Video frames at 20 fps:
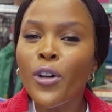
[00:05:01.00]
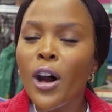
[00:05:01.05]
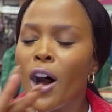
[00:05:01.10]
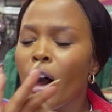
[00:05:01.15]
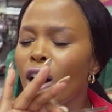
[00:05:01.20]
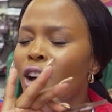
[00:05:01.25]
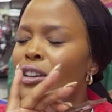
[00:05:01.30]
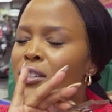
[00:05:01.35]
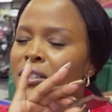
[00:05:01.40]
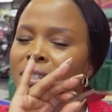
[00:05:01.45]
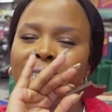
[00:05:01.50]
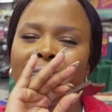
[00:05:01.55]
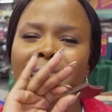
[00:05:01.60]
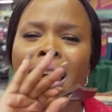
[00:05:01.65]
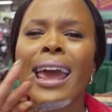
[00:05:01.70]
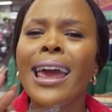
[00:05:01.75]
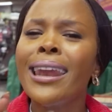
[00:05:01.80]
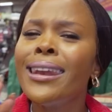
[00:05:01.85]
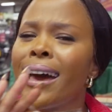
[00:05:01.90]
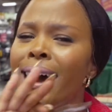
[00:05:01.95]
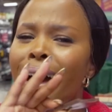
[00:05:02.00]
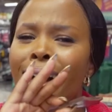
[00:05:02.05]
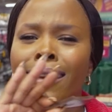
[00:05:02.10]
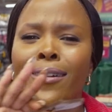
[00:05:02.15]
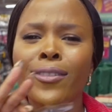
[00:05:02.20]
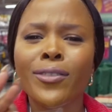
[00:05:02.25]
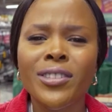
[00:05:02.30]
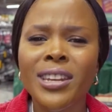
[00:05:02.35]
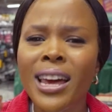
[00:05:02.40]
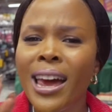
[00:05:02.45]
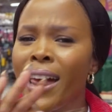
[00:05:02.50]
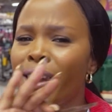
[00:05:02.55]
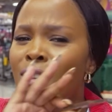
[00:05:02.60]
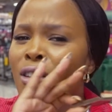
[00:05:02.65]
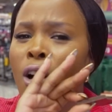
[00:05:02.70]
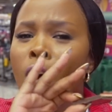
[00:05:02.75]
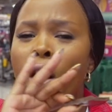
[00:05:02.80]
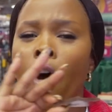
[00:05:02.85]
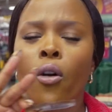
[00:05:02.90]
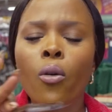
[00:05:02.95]
far, ten out of ten
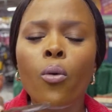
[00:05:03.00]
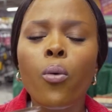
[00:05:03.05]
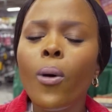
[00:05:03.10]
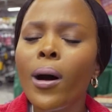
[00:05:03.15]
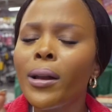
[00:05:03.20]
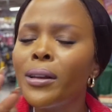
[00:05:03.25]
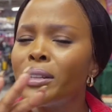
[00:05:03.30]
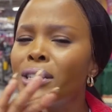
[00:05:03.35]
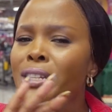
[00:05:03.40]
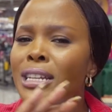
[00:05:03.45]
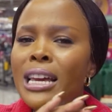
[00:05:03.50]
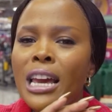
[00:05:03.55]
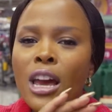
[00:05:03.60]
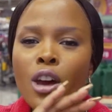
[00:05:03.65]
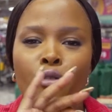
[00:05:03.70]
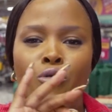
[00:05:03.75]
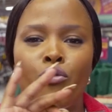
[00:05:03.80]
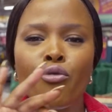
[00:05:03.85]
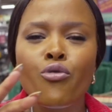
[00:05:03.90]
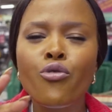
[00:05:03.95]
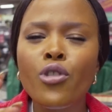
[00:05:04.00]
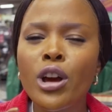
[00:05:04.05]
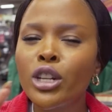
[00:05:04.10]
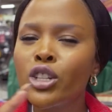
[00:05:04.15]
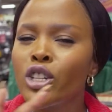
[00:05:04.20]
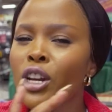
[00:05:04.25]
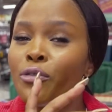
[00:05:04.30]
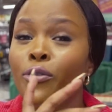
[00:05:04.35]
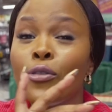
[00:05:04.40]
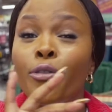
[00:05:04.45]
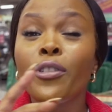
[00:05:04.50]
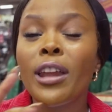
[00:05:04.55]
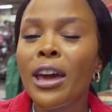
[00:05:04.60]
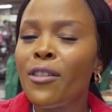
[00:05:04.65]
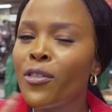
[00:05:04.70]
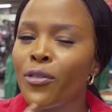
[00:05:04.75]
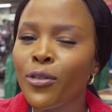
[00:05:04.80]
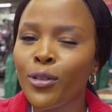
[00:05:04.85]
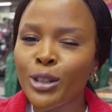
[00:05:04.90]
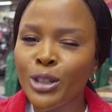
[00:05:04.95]
quality, rich and
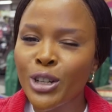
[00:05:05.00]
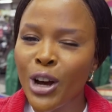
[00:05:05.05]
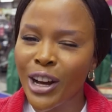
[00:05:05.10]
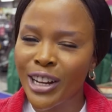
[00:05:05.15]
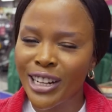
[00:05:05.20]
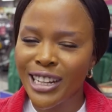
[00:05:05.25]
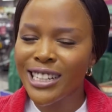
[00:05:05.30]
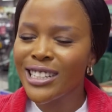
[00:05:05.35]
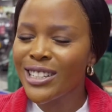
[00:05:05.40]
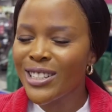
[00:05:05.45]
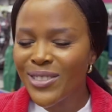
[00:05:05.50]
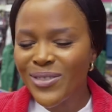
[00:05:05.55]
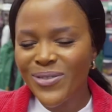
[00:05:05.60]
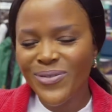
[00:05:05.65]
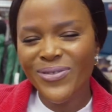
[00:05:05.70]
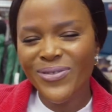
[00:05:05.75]
flavorful chocolates.